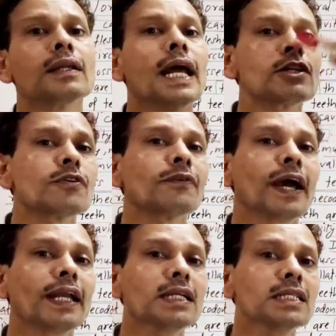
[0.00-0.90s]

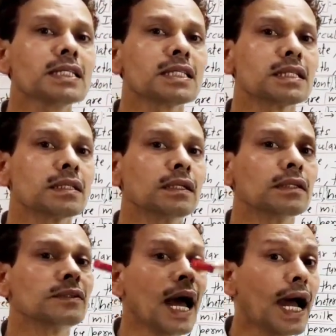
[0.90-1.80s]
Nasopharynx.
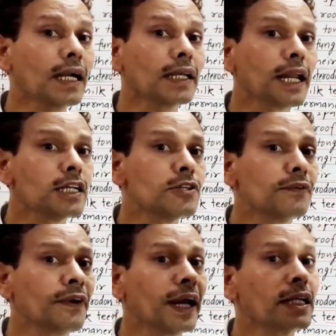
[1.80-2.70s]
That
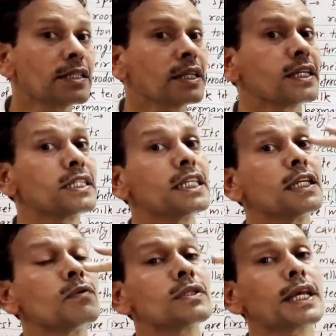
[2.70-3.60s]
nasopharynx
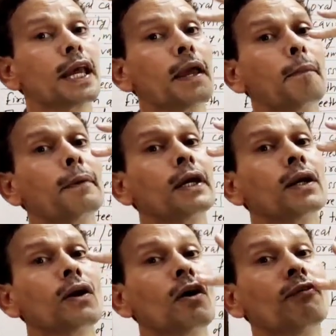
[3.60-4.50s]
receives a
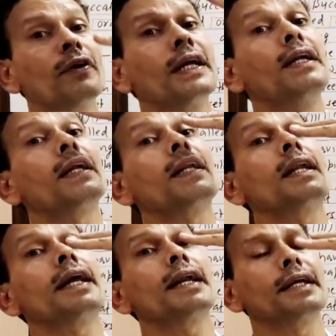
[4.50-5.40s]
pair of
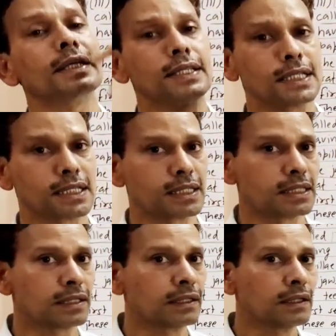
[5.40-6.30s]
internal airways.
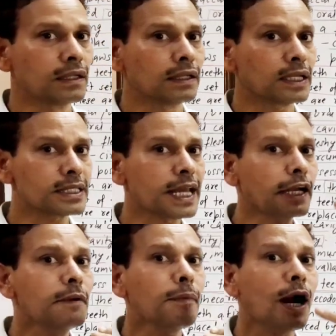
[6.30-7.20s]
The
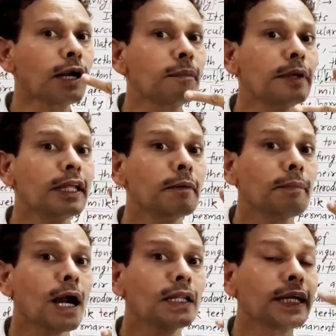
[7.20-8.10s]
second part, median
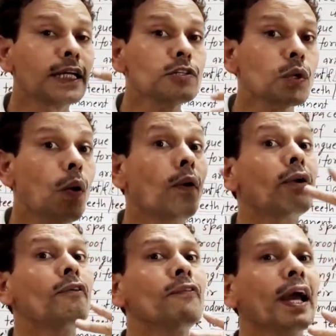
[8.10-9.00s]
part, that is
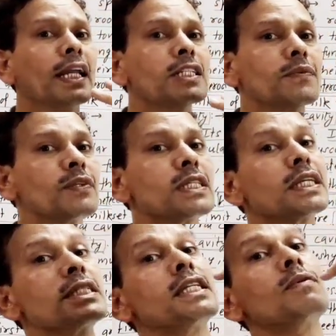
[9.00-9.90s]
oropharynx, which
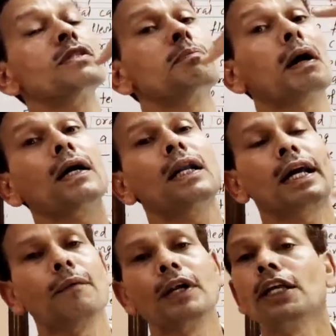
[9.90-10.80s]
receives buccal
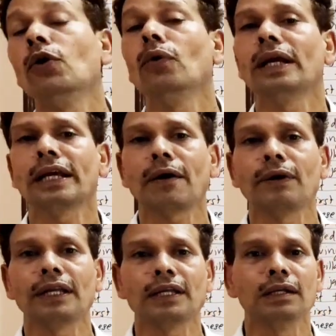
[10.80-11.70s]
cavity, oral
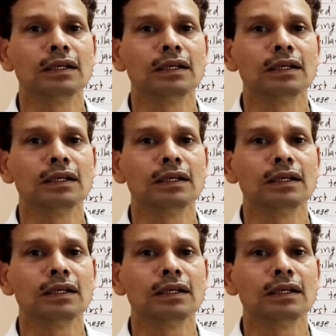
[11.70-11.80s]
cavity.